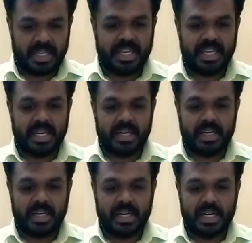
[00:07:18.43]
but
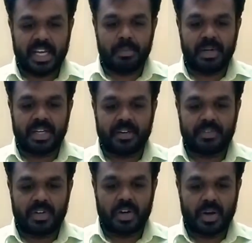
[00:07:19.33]
here
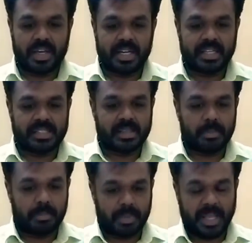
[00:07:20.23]
liability of drawer
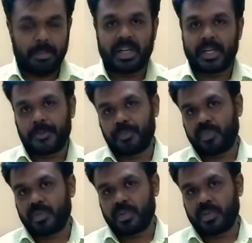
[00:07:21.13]
is a primary.